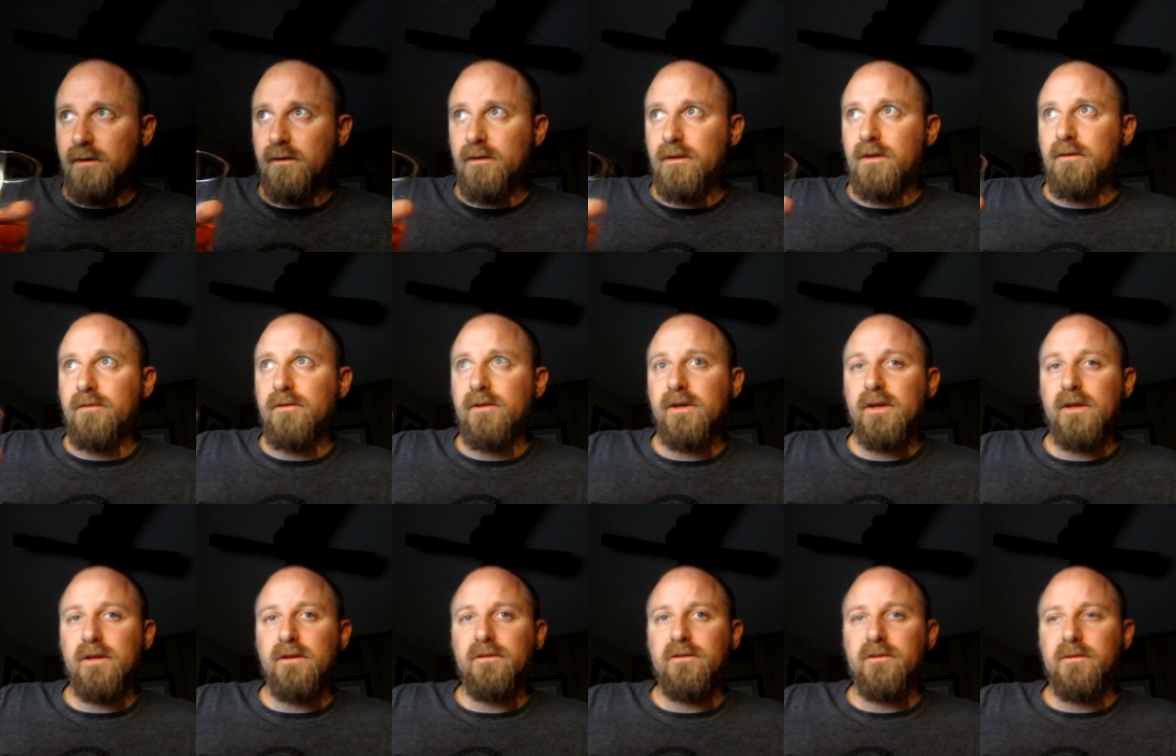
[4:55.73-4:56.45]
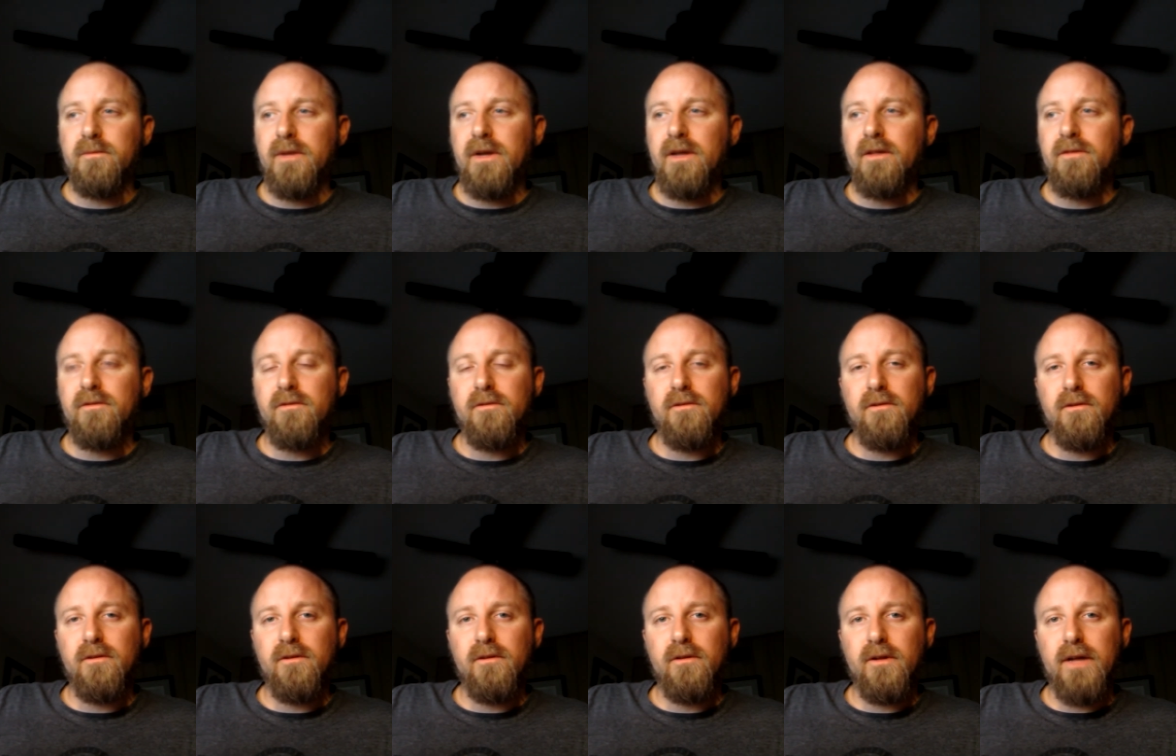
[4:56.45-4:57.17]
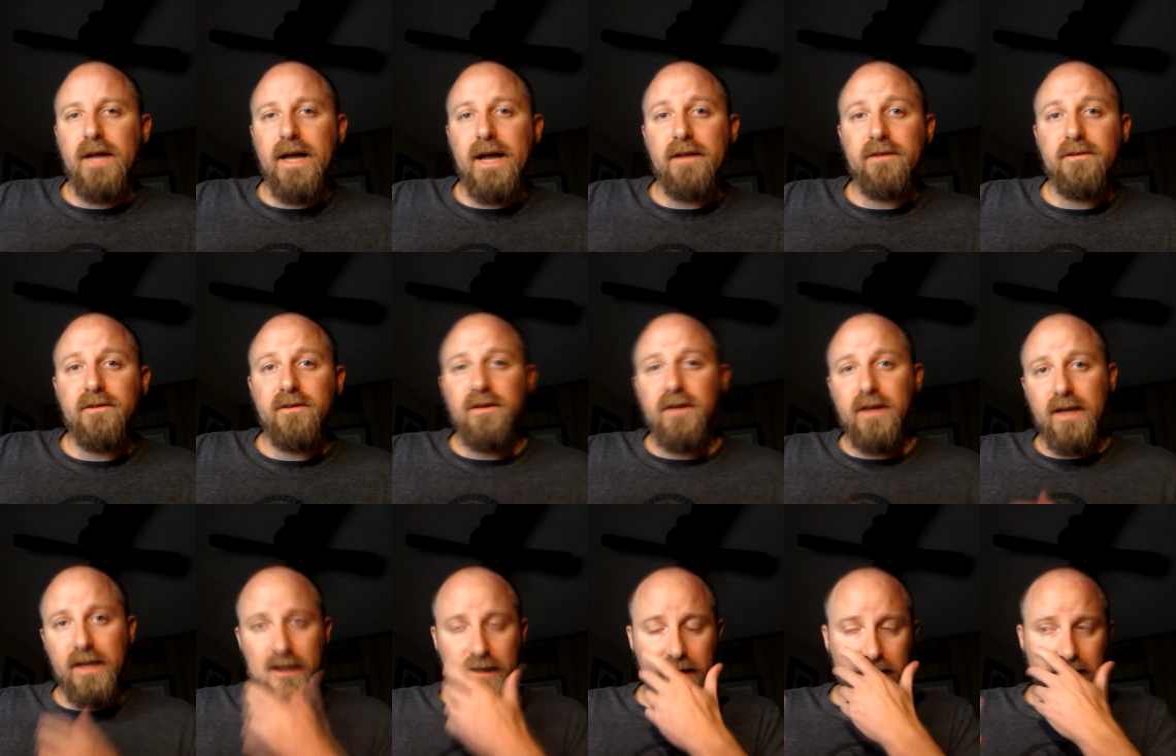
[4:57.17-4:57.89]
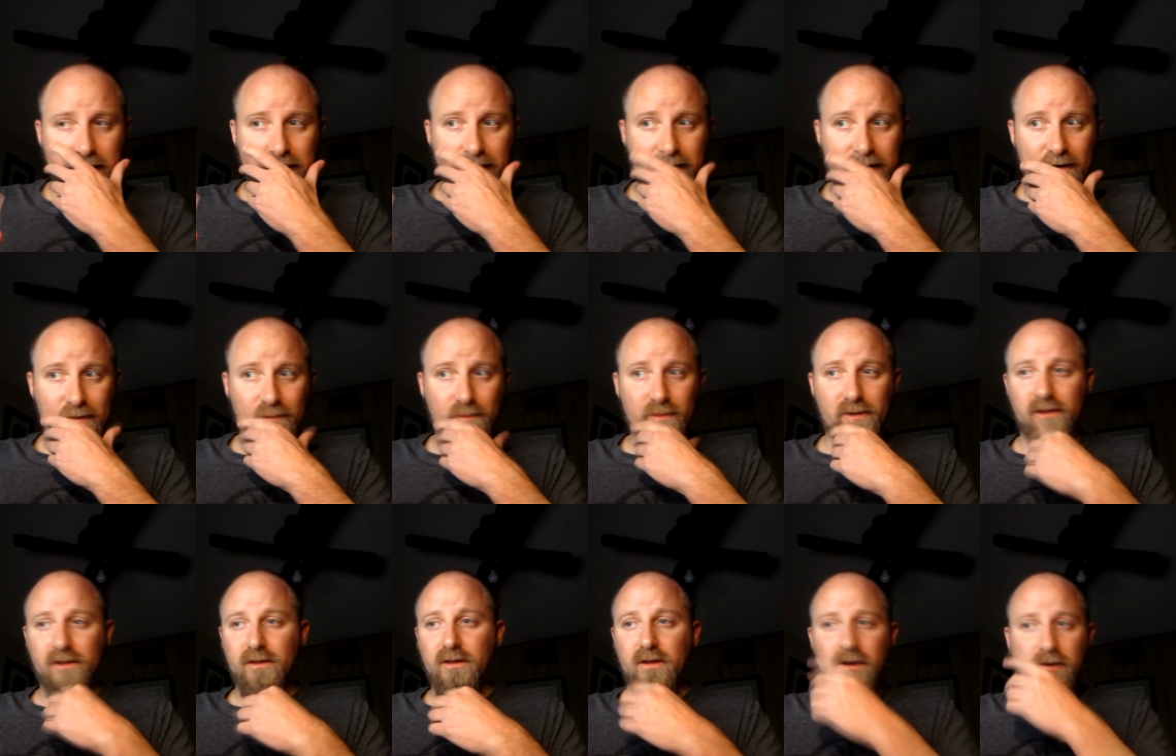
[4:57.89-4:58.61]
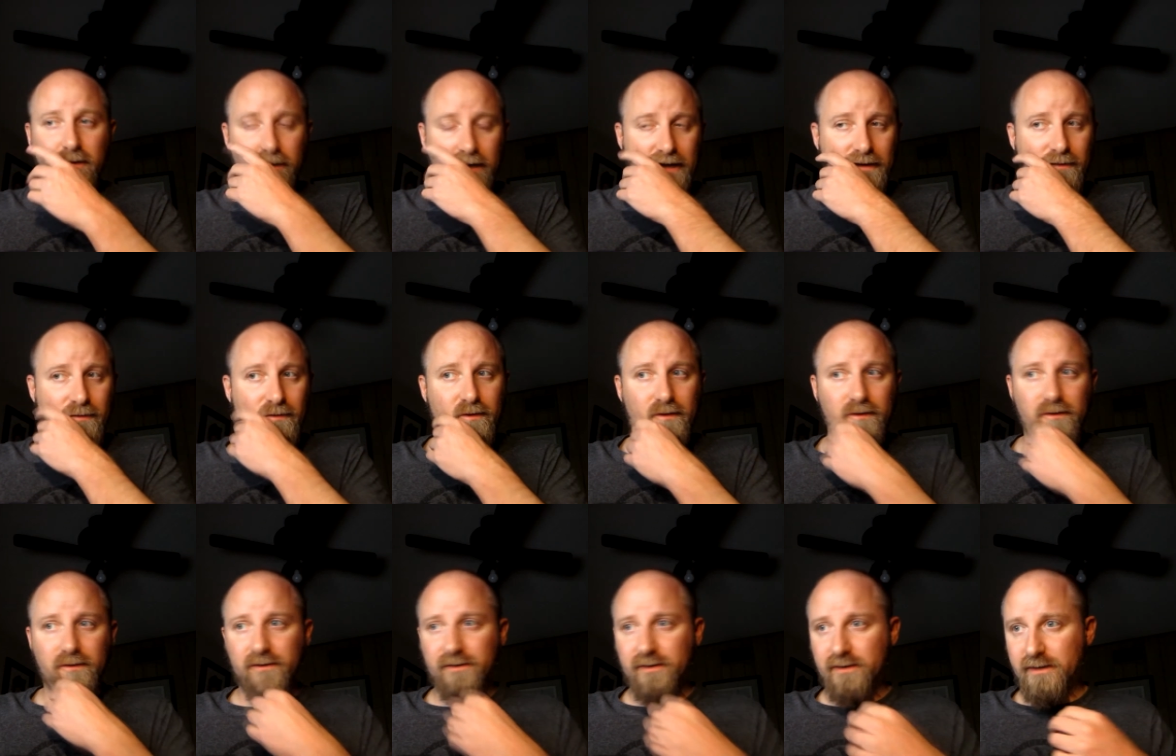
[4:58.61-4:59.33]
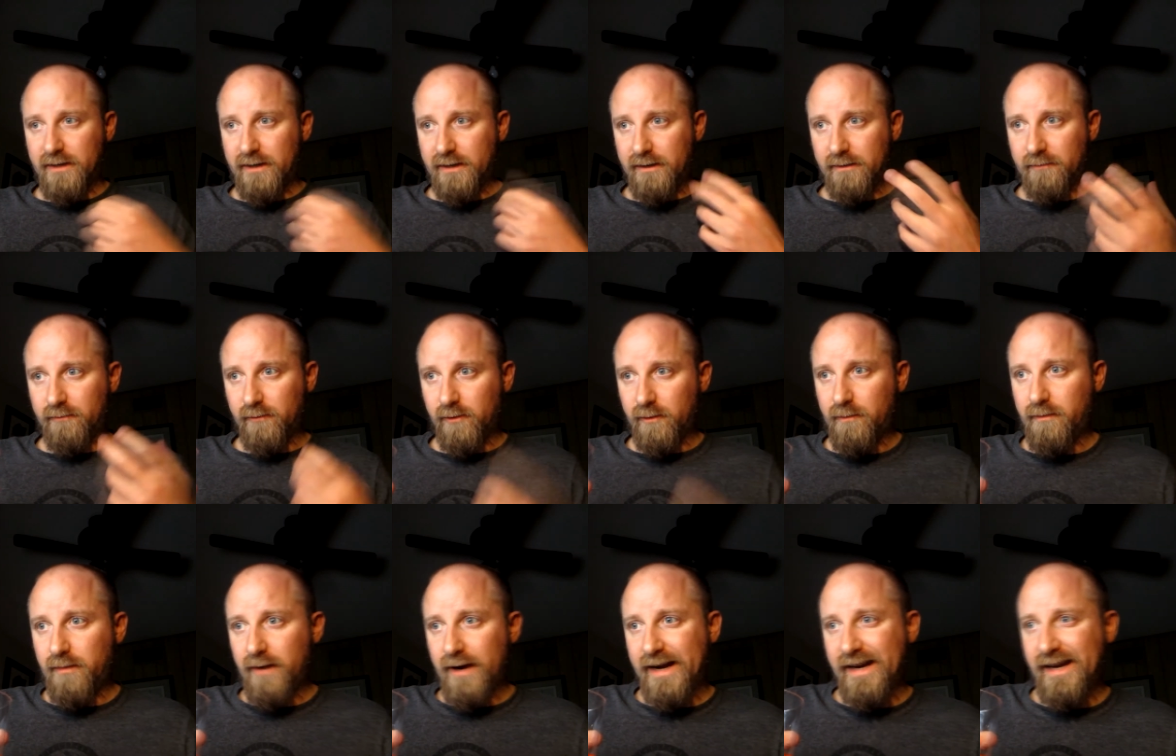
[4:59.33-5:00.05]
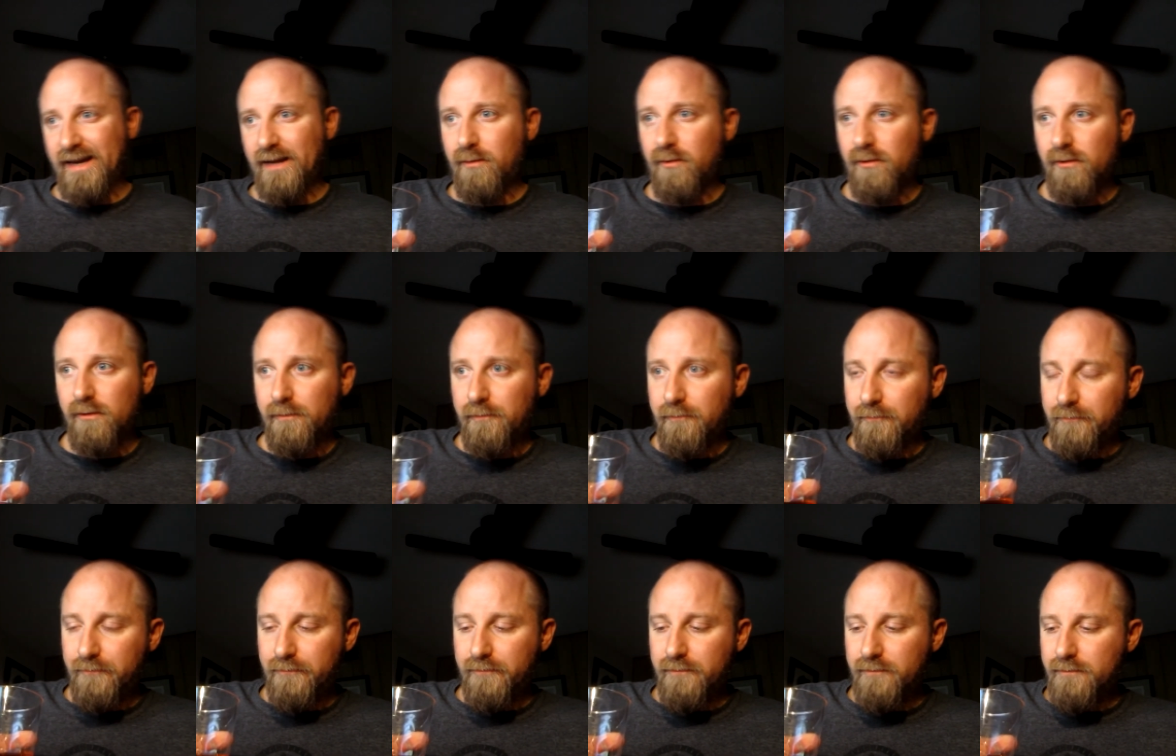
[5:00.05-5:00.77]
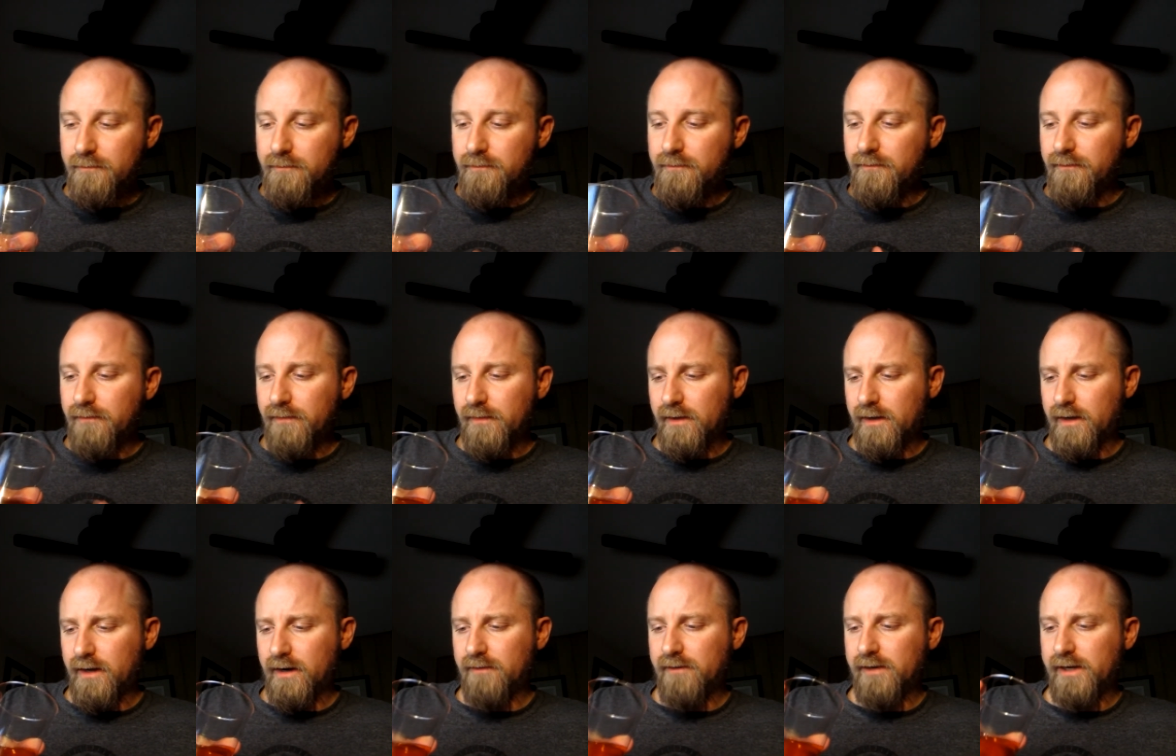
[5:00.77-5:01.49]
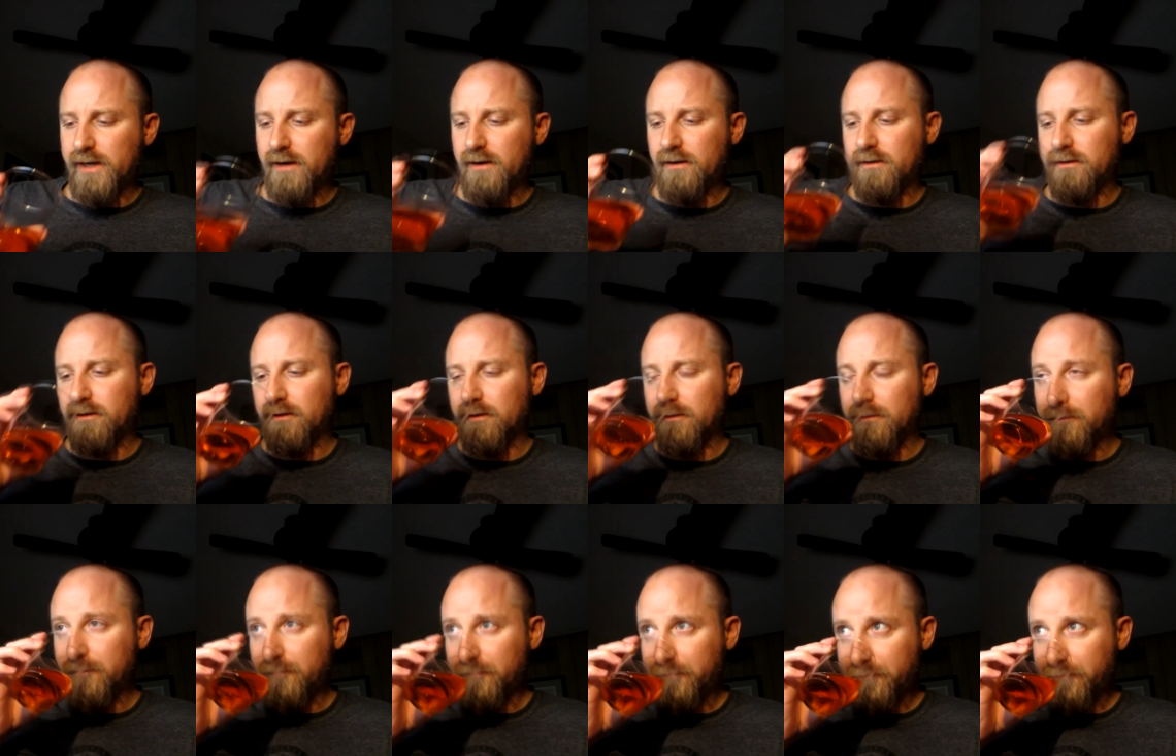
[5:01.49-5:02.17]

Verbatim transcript: Definitely getting some ethyl acetate in there, but low levels, um, real pineapple kind of a character.